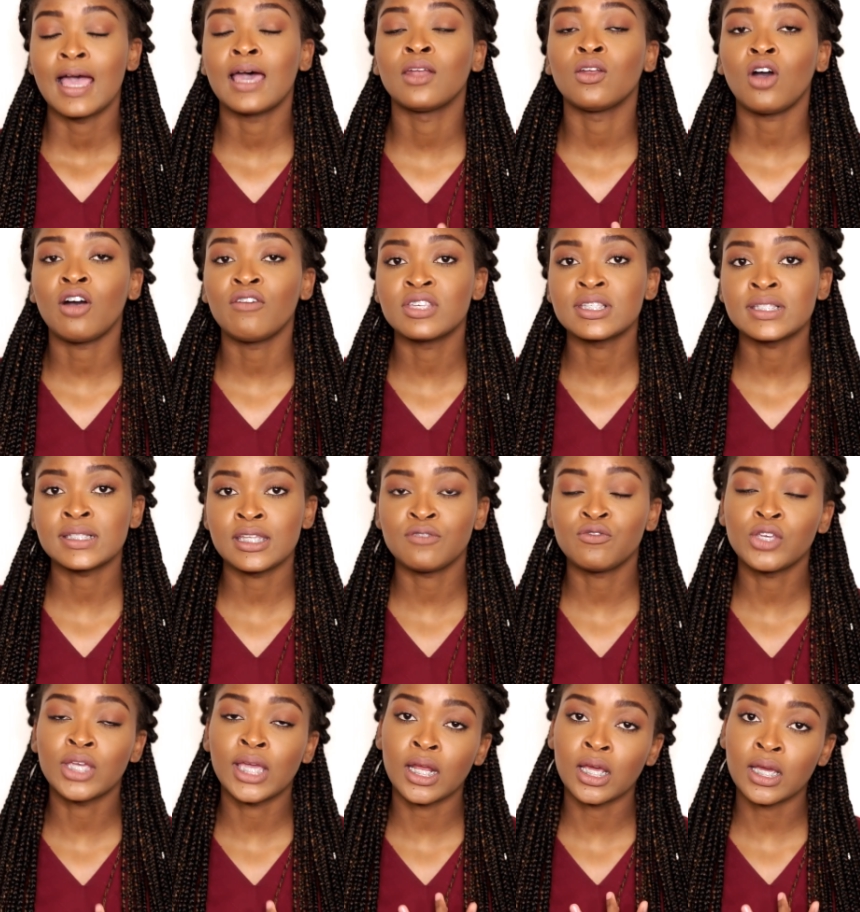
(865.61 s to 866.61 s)
And obviously,
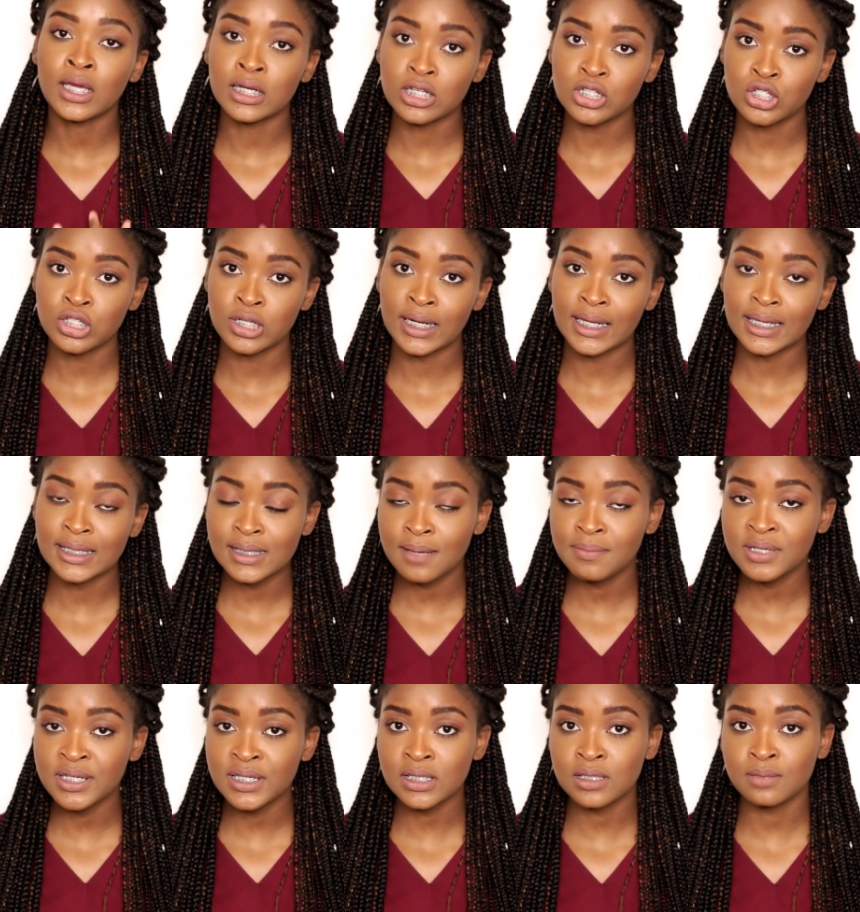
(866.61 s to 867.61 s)
if you get a conditional
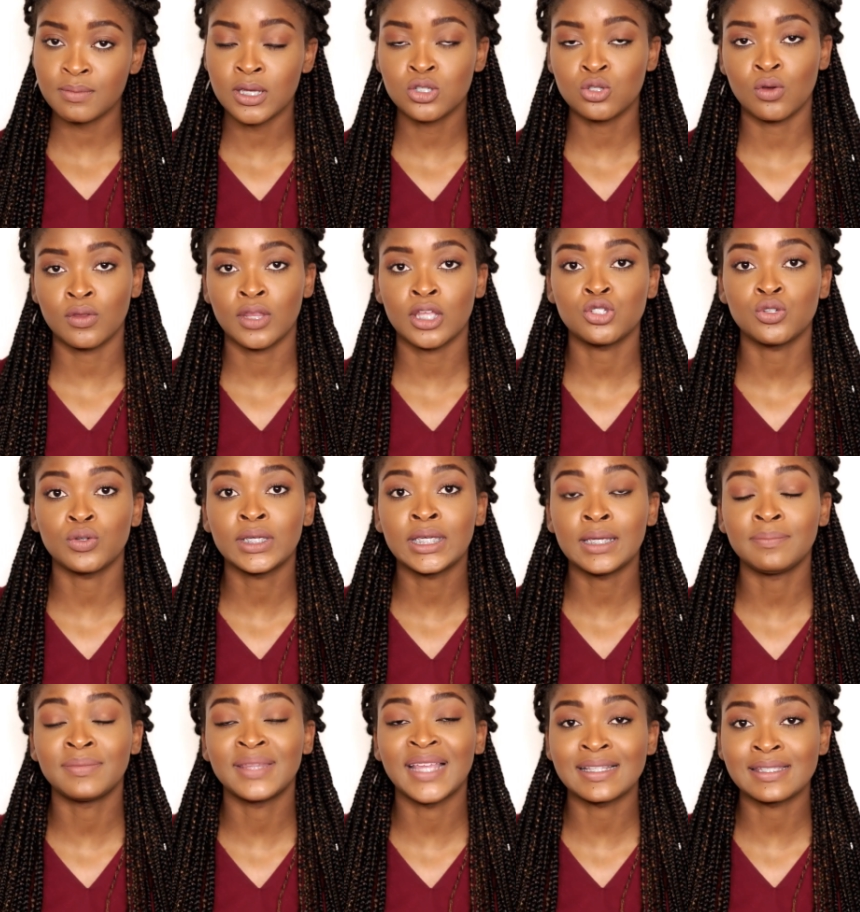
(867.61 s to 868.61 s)
acceptance, make sure that you
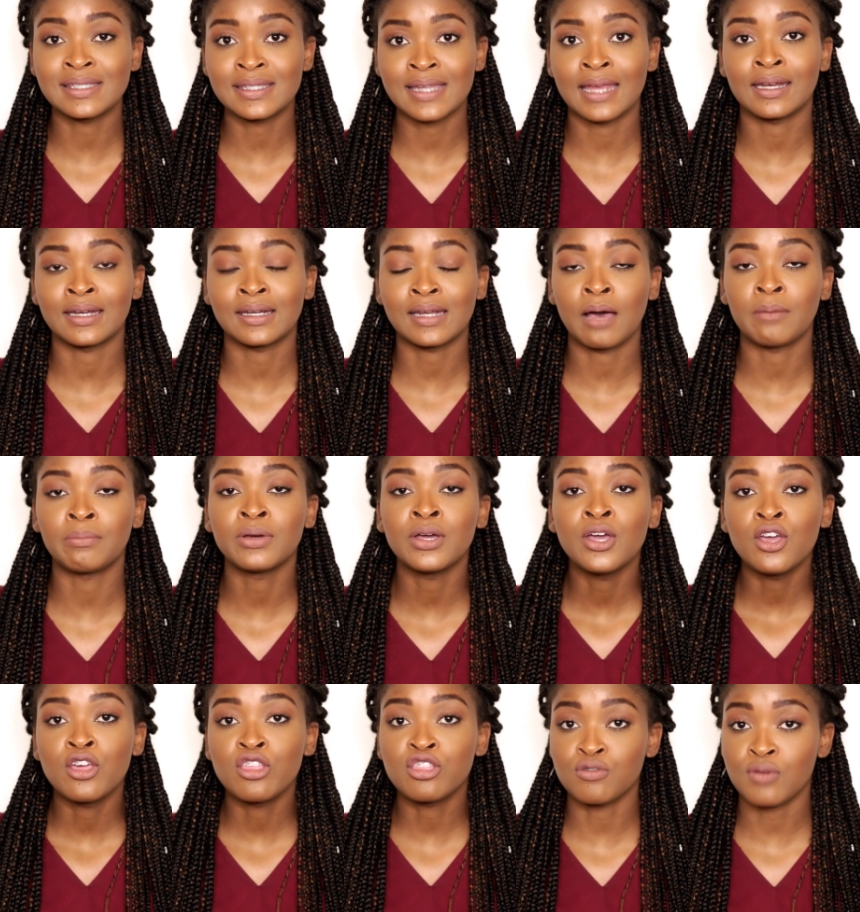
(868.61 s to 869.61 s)
keep that standard up
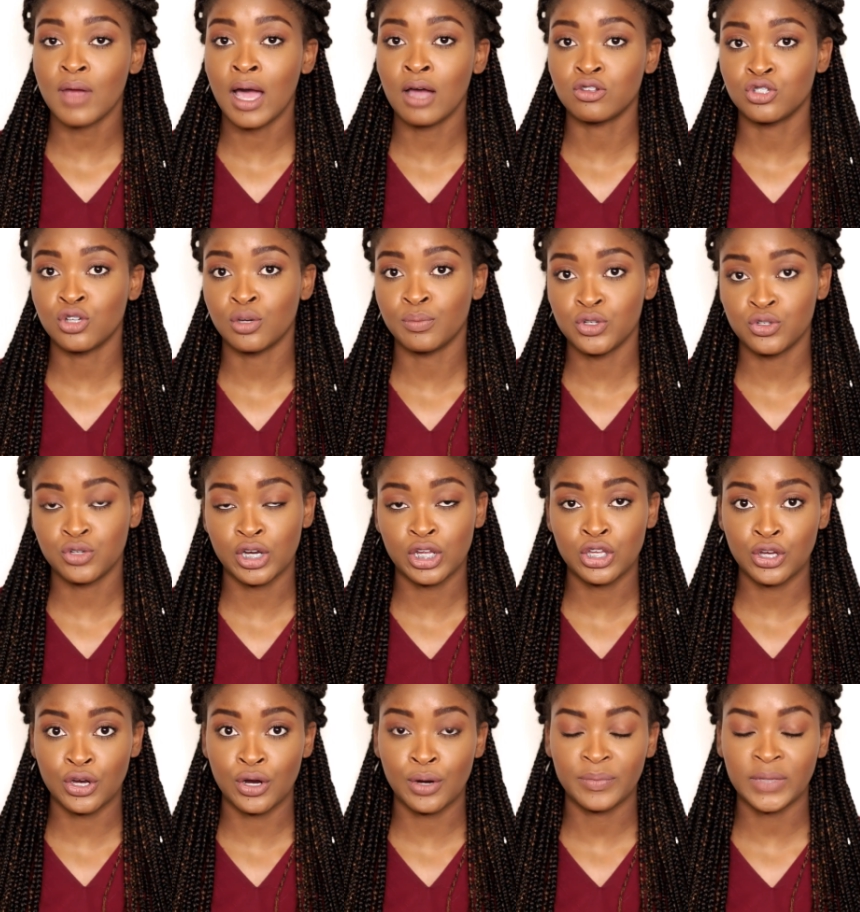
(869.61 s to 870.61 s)
throughout your
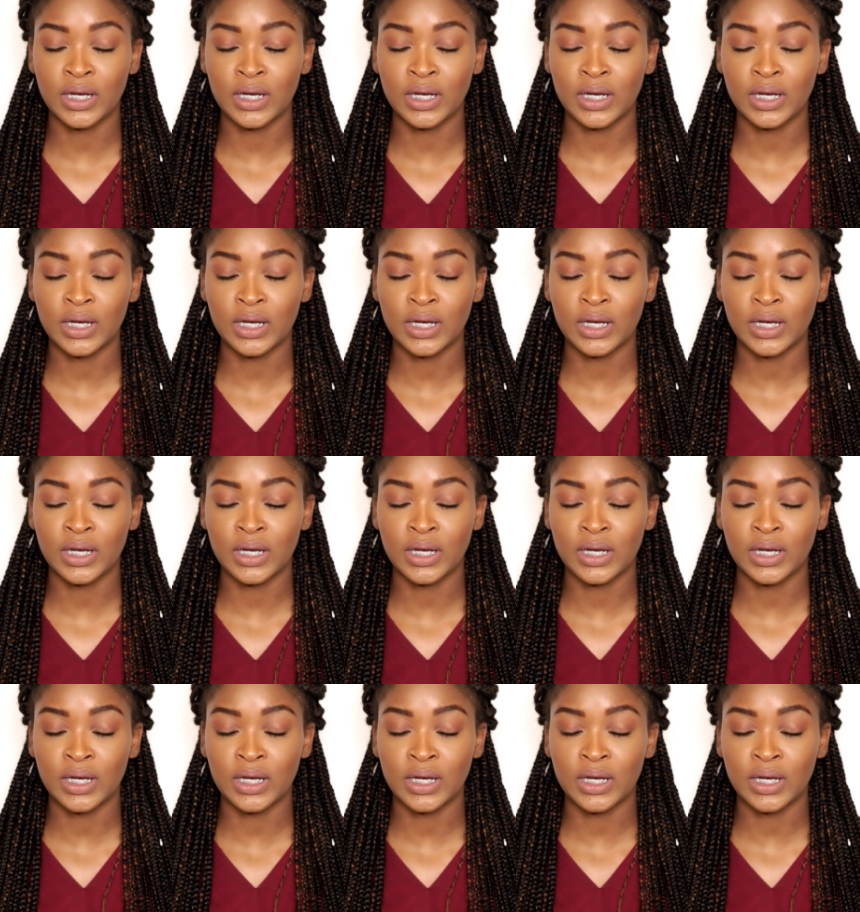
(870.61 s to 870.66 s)
matric year.